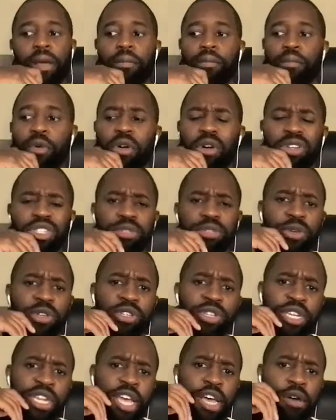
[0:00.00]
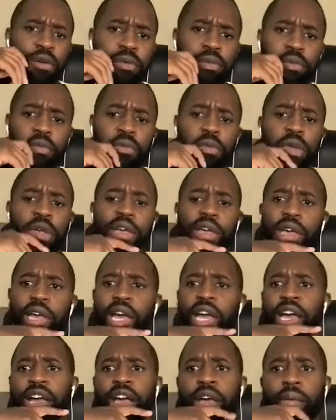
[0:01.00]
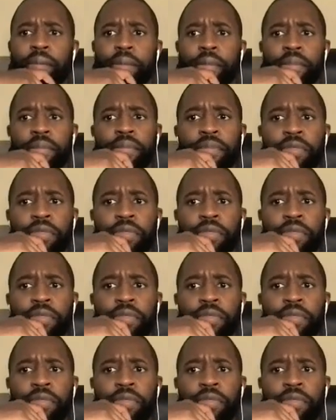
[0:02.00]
More contribution now. Um,